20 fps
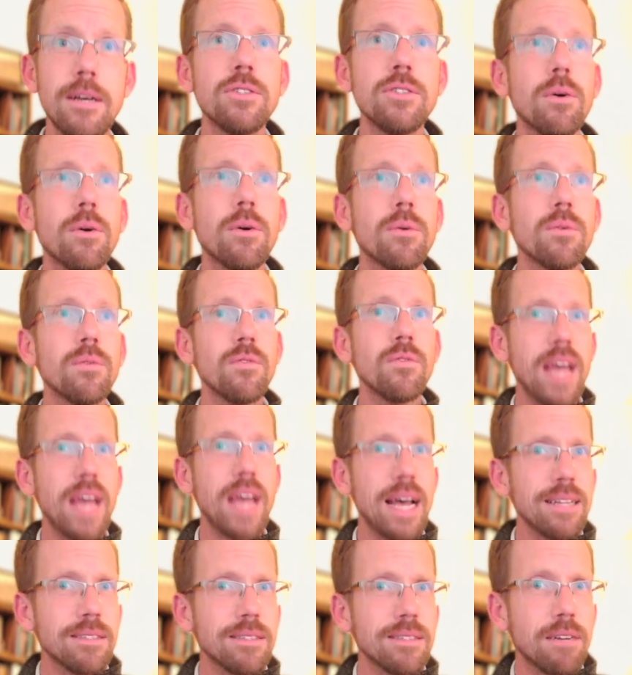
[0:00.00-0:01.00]
So
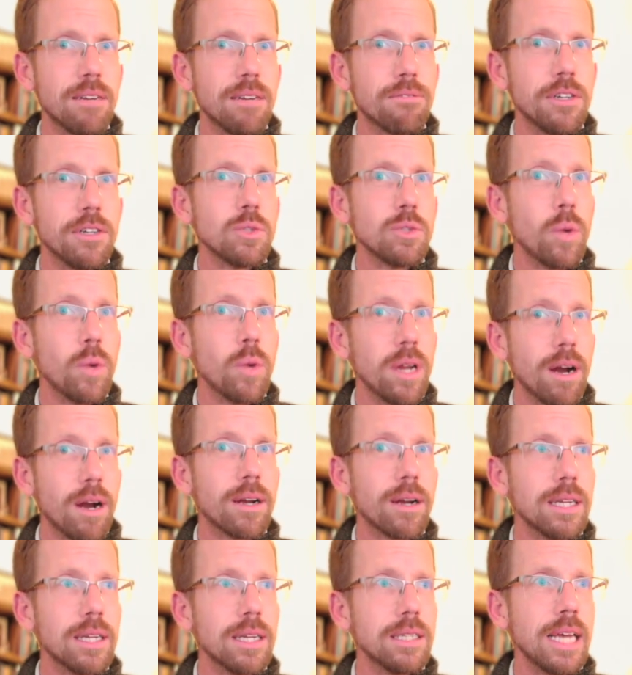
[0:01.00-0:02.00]
that's the difference. We are
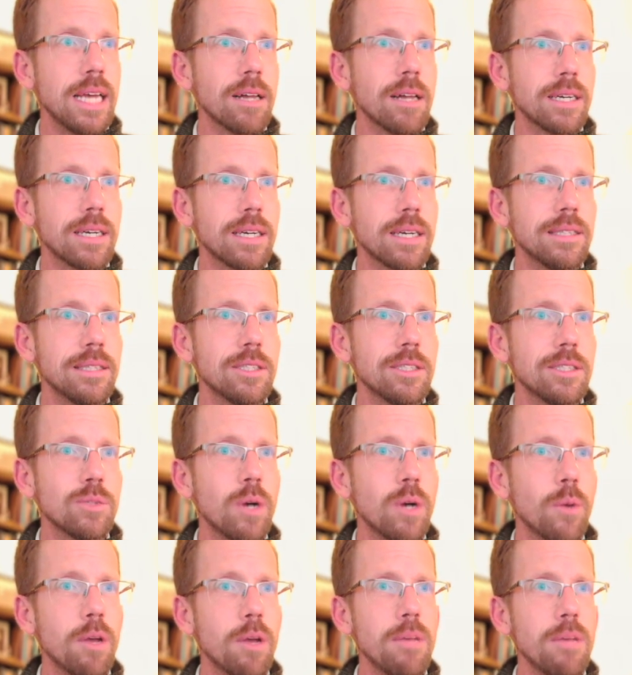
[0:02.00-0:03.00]
going to take a look, and this is
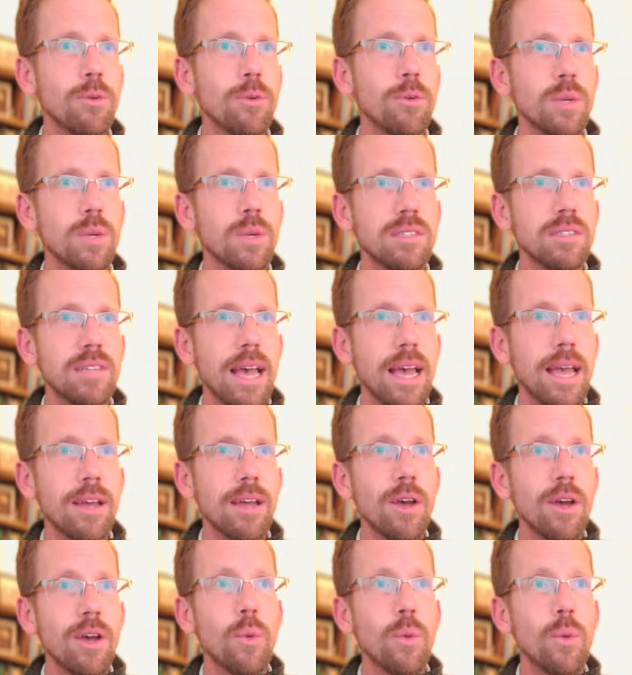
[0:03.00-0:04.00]
what we mean when we say
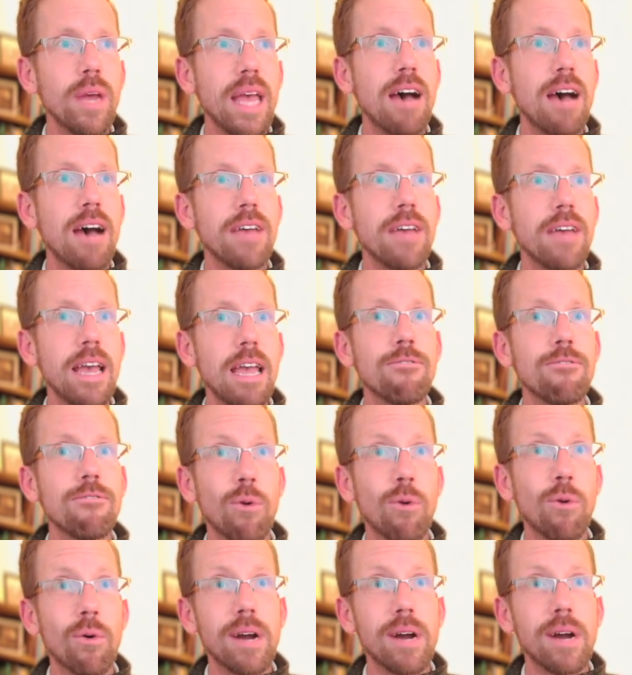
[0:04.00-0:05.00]
we have a 4